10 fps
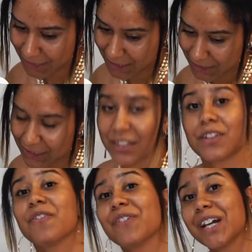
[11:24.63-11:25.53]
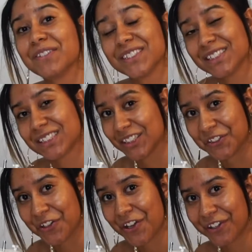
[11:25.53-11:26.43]
she's in the $500 to
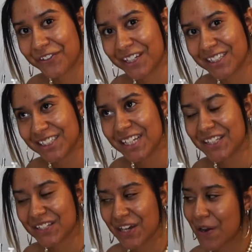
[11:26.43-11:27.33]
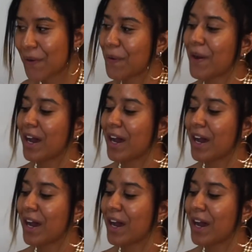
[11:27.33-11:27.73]
$600 range. So